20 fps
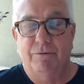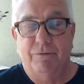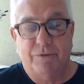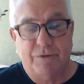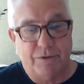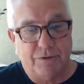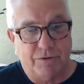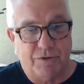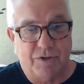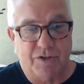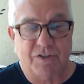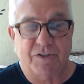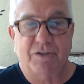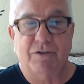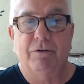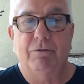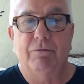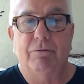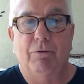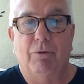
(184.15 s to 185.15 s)
so
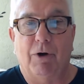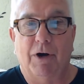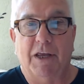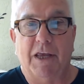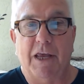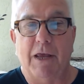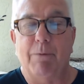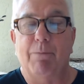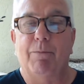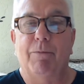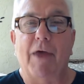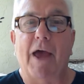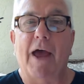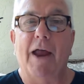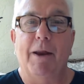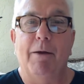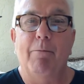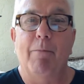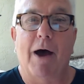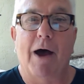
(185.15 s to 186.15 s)
just want to keep
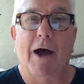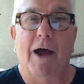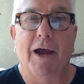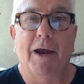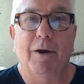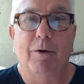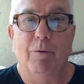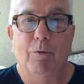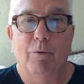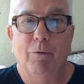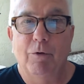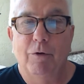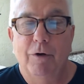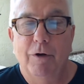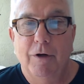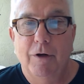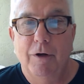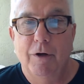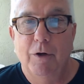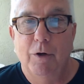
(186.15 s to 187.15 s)
that in mind
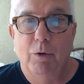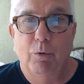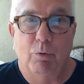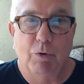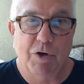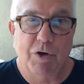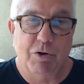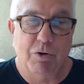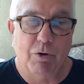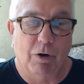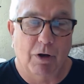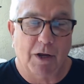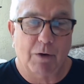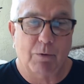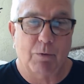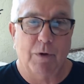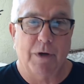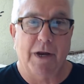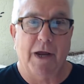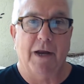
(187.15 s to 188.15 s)
when you're
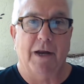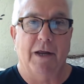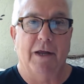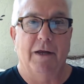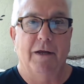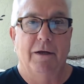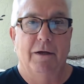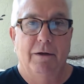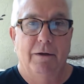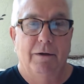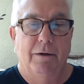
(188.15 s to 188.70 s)
liquidating.